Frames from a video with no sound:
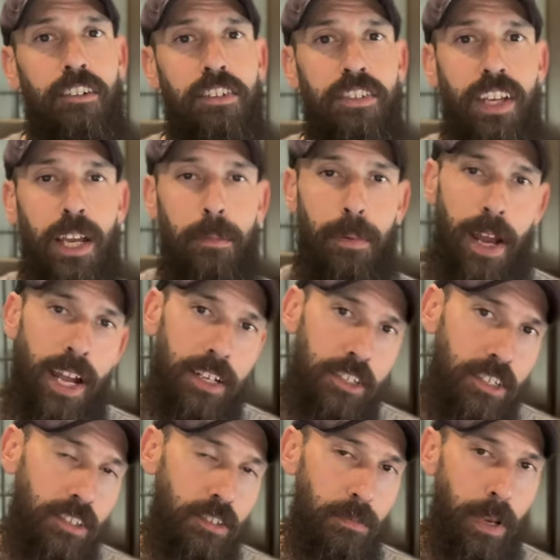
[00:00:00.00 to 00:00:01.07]
escape
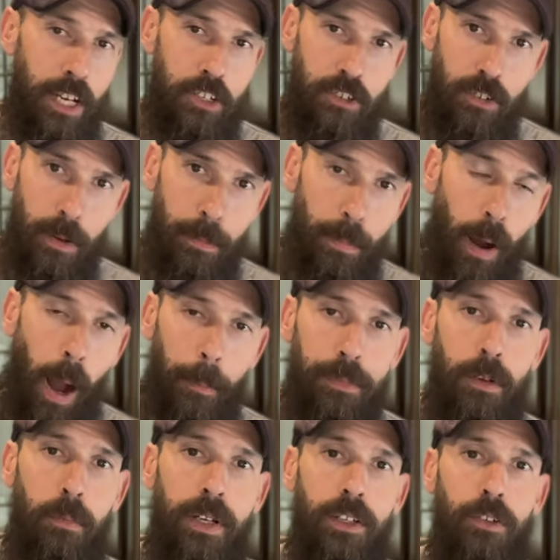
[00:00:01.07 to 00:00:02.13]
hatches. Make sure you
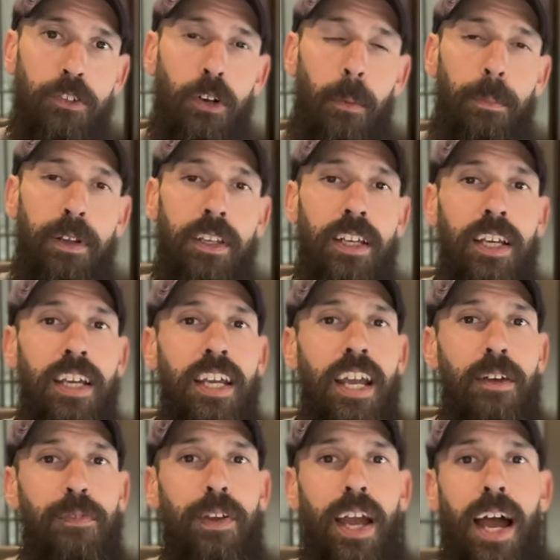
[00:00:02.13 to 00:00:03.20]
pop the windows open.
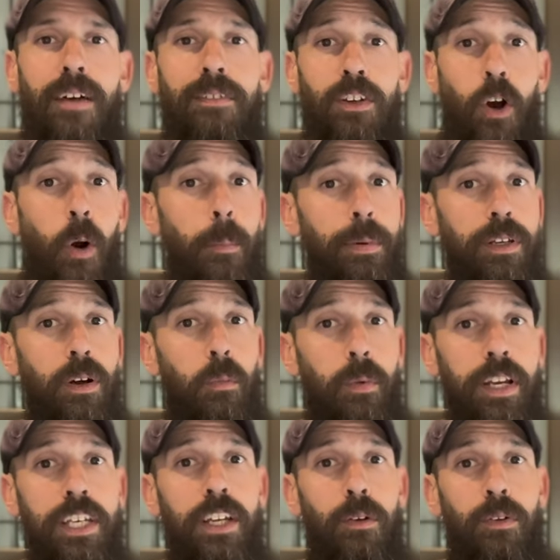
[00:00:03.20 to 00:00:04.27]
If you haven't opened a
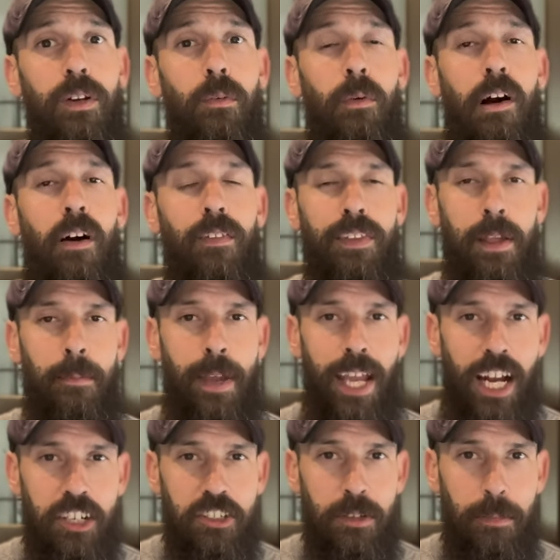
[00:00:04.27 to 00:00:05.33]
window in a while, they may
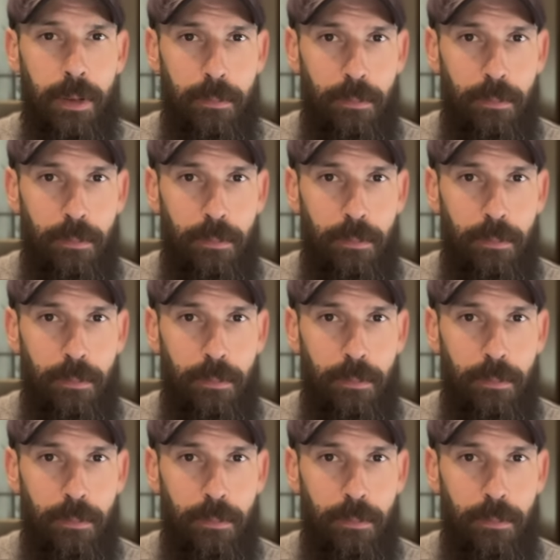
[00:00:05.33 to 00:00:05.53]
actually be